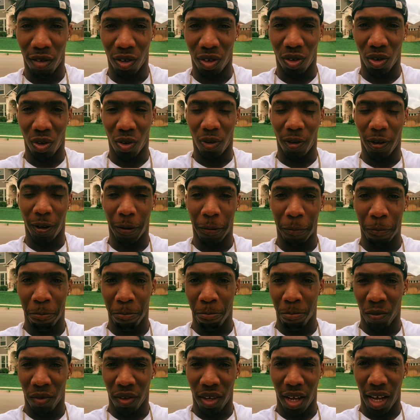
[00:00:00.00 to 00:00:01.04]
So
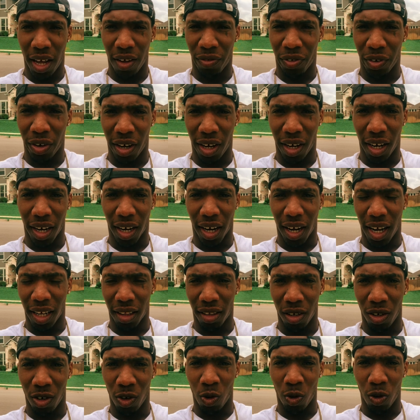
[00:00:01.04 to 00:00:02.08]
after I got
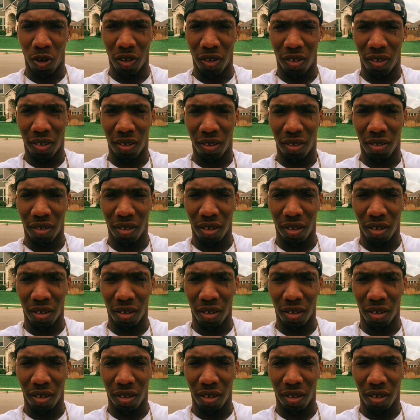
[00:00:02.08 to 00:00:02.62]
the notice,